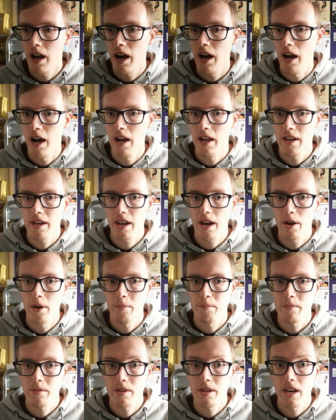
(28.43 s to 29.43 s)
Now
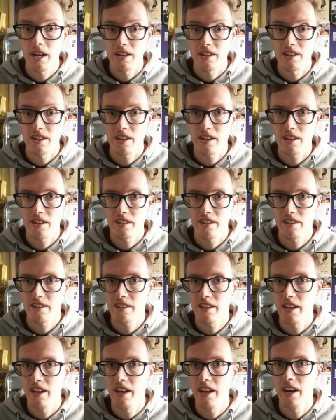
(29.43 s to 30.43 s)
I'm actually going to
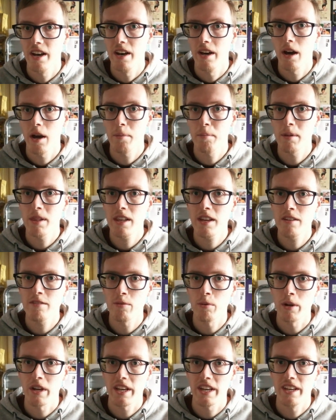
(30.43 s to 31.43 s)
see it. I
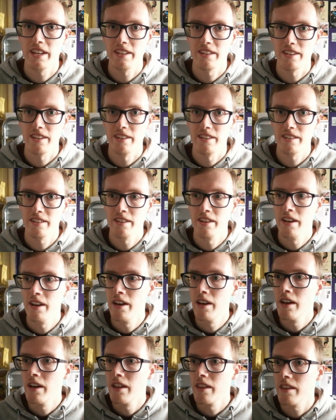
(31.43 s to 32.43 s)
believe what it is
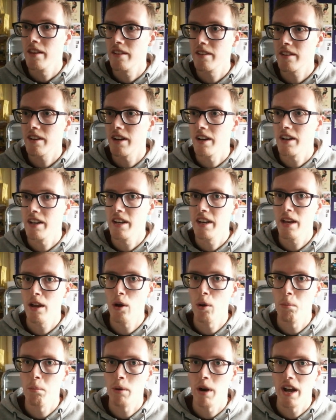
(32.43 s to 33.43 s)
this guy
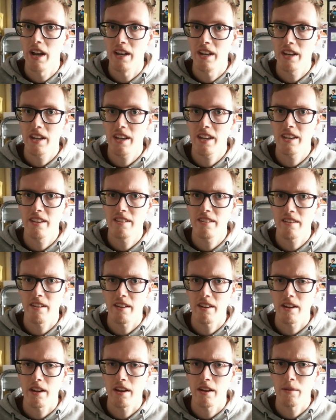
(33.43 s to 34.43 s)
Neil Brand. He's
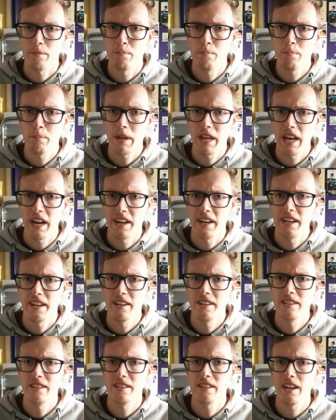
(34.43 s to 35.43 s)
like a
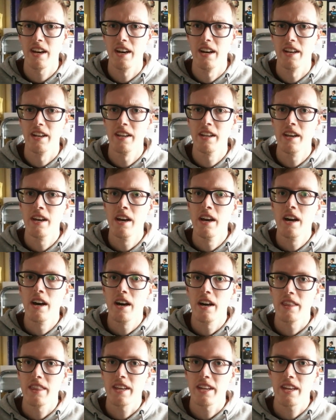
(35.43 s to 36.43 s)
pianist, and
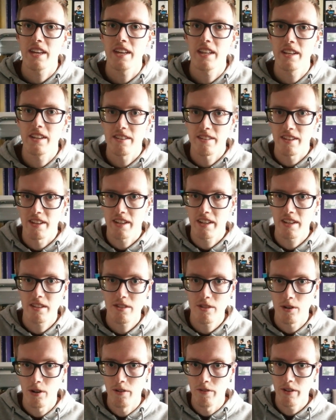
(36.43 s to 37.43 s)
I think he does like a
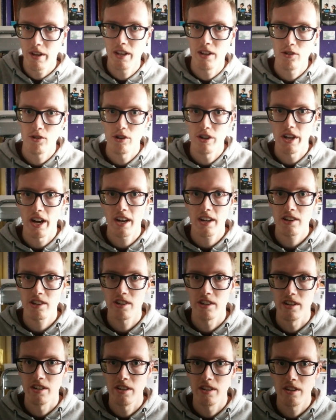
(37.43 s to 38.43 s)
sort of
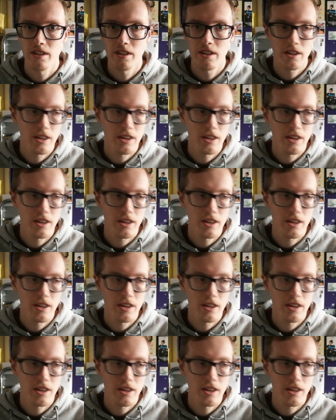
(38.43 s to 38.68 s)
introduction.